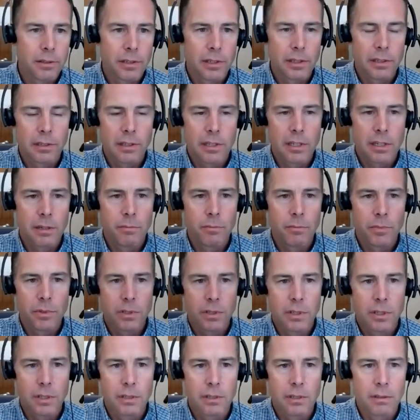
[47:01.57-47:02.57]

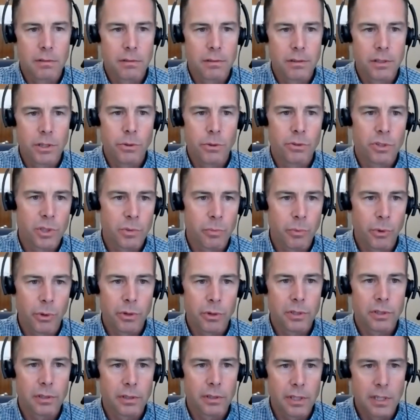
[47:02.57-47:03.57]
systems and youth
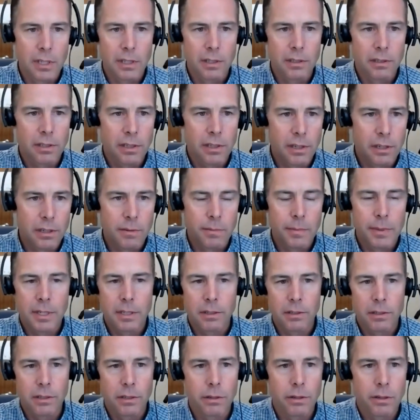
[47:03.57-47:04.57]
sports leagues here in
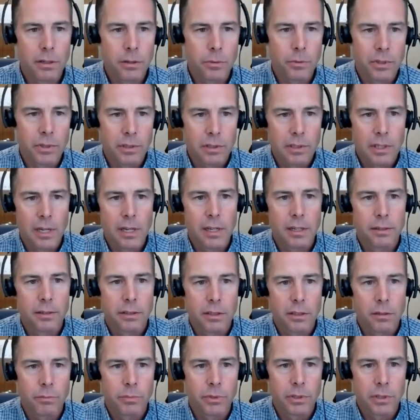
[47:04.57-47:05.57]
Minnesota and
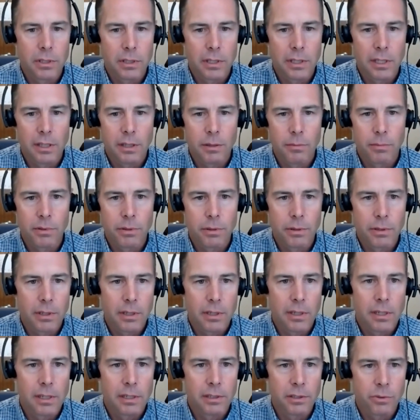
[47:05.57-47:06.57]
Wisconsin put together
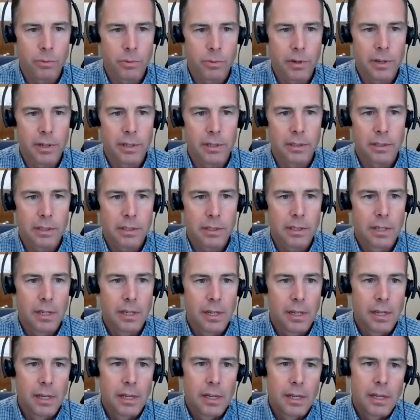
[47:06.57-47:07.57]
protocols where it's
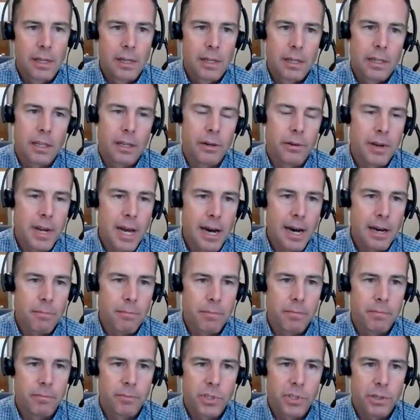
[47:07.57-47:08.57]
you know not
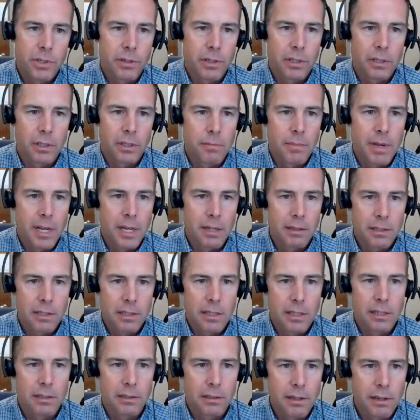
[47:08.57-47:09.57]
strictly
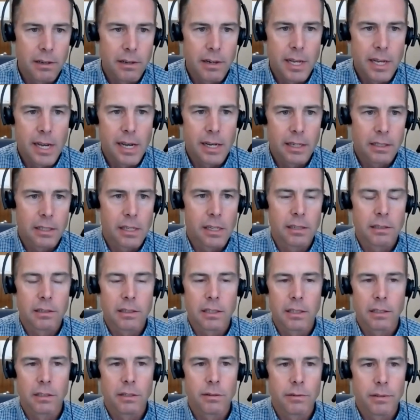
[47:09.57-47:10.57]
based on cardiac
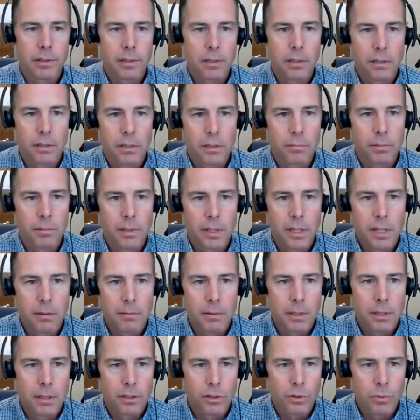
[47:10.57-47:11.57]
testing to return to play
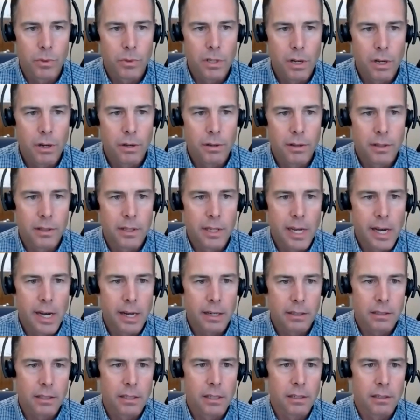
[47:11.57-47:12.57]
because we know that the
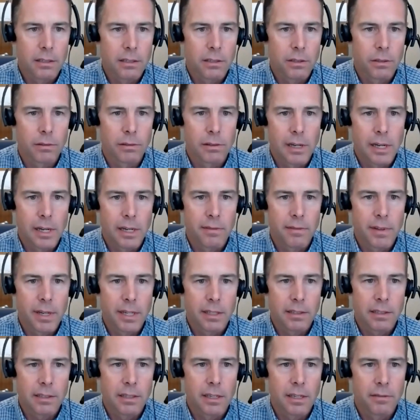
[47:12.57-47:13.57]
access to a lot of
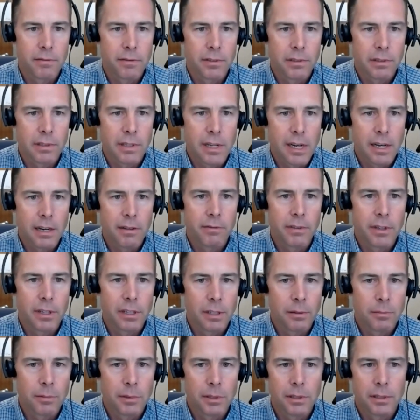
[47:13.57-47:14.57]
that stuff is not
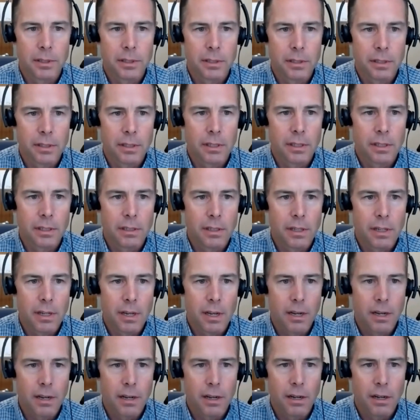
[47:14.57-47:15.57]
available in, in
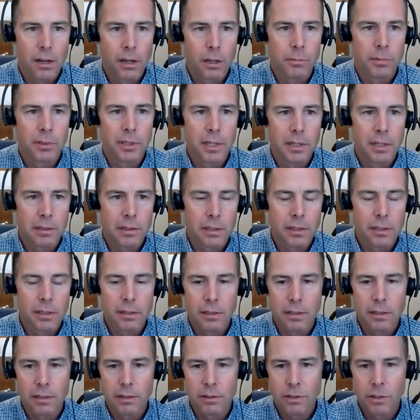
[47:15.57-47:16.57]
uh, all
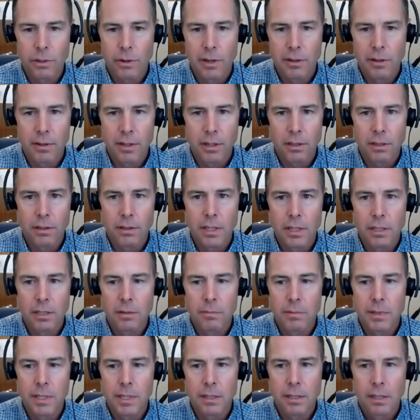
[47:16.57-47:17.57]
places and so i think you need
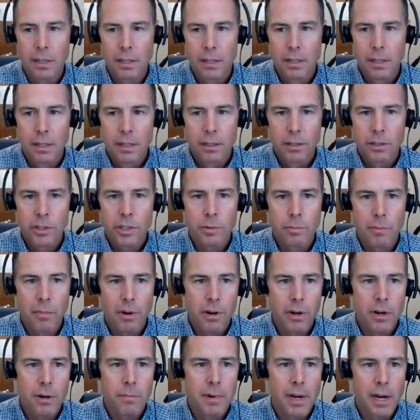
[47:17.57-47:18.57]
to be
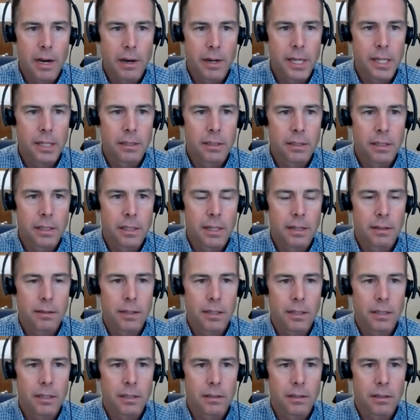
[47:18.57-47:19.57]
smart about it and i
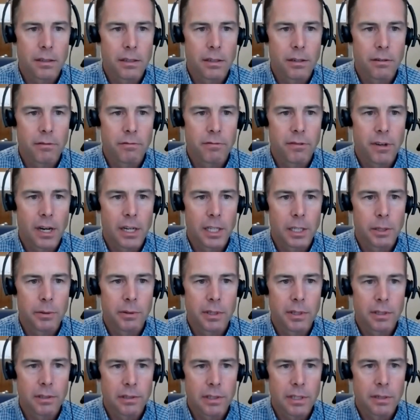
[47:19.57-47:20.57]
think you know
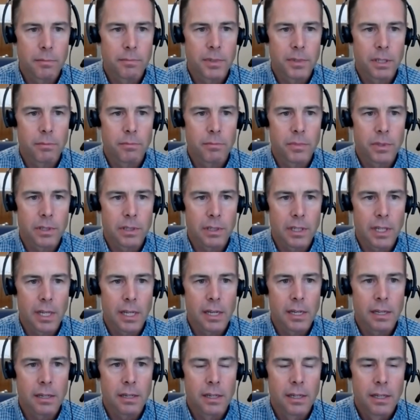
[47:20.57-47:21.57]
following the symptoms
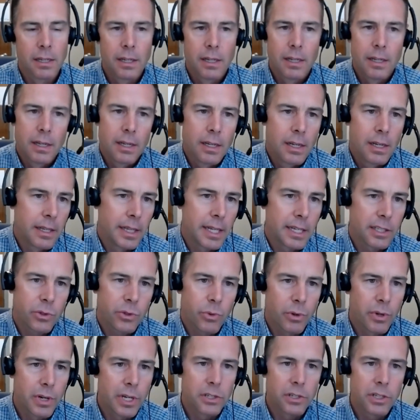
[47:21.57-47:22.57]
again and
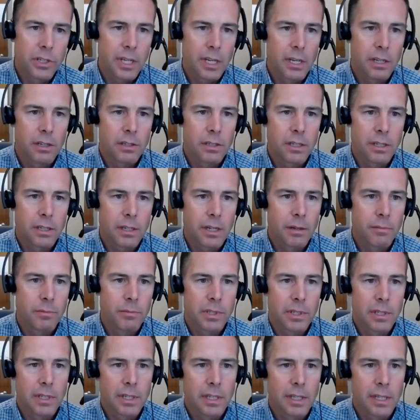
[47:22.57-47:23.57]
that's where education
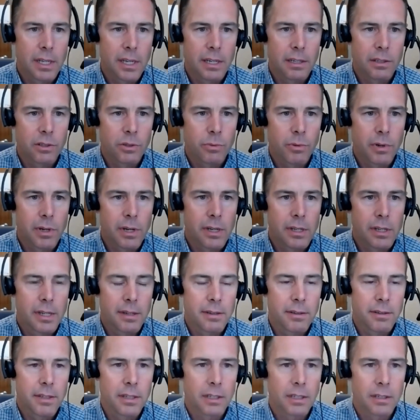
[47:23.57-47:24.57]
comes in again as well i
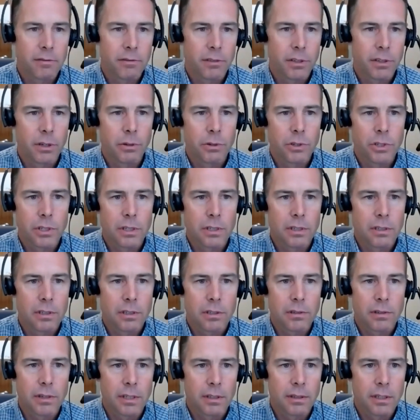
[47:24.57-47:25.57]
think if coaches
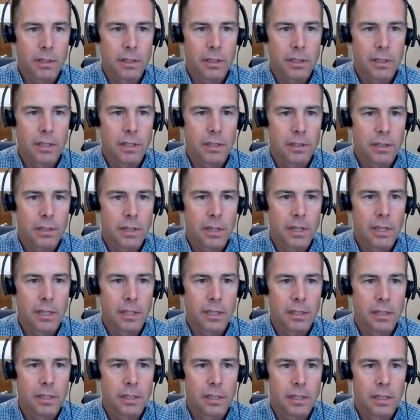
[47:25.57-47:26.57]
strength and
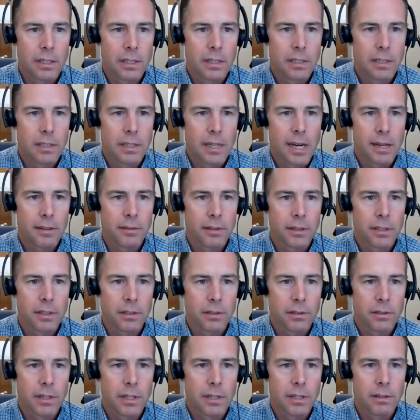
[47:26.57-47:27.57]
conditioning and, and
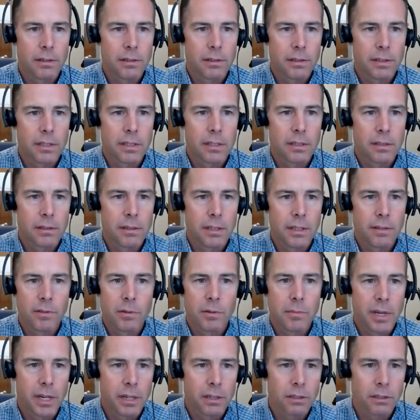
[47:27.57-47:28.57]
athletic trainers and
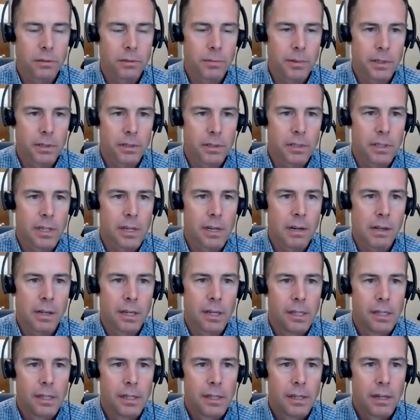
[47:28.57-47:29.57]
even medical
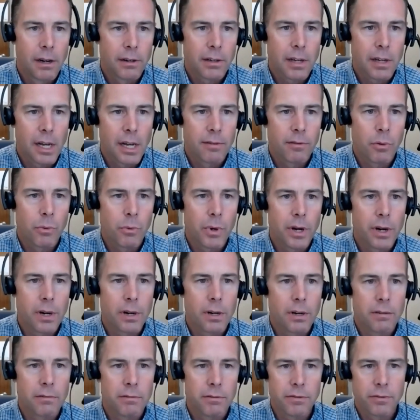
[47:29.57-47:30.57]
personnel kind of
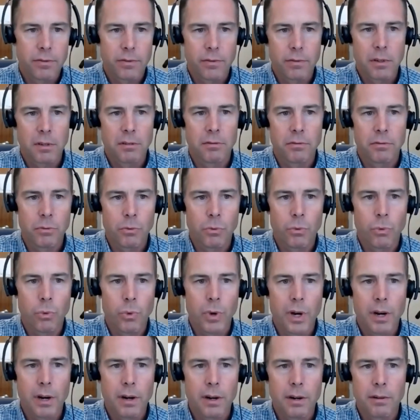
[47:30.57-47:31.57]
aware of of
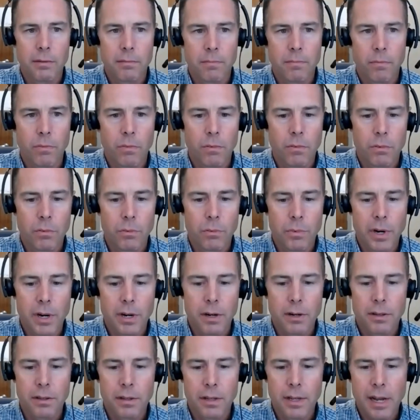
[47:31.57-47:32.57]
where
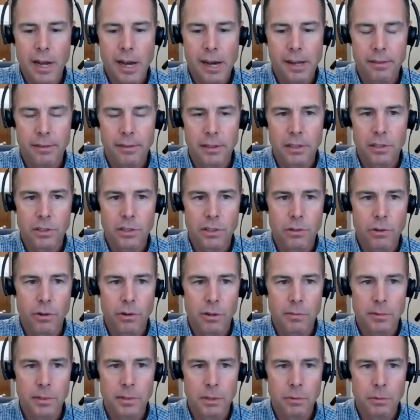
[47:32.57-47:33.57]
where the athletes
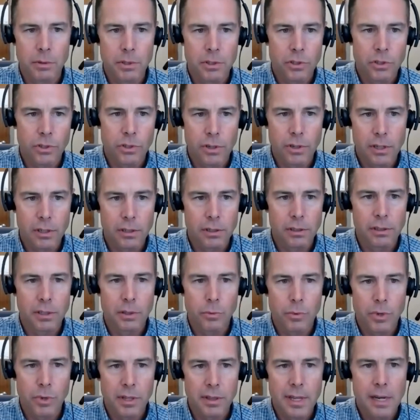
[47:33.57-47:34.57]
normally would struggle
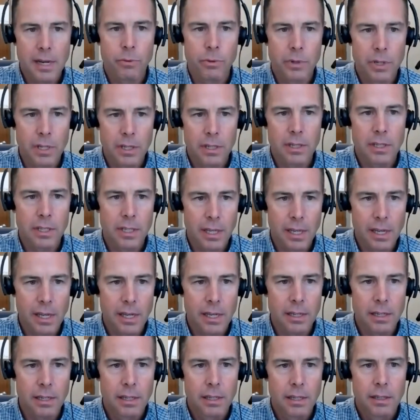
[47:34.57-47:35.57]
and what that would
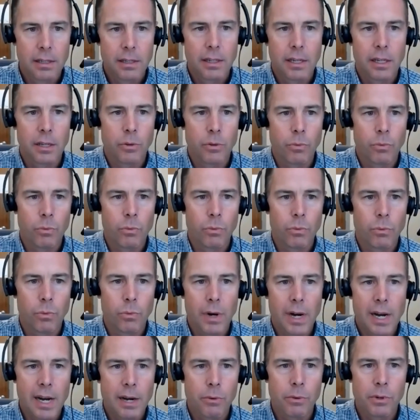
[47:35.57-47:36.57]
indicate and
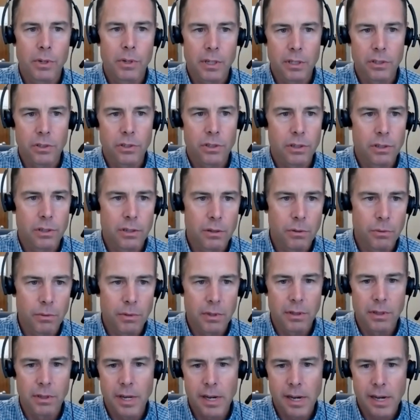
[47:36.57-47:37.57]
why we're concerned
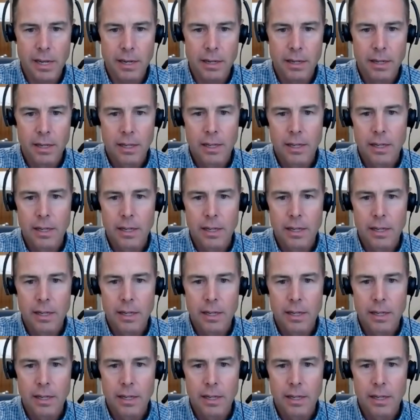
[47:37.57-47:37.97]
with that.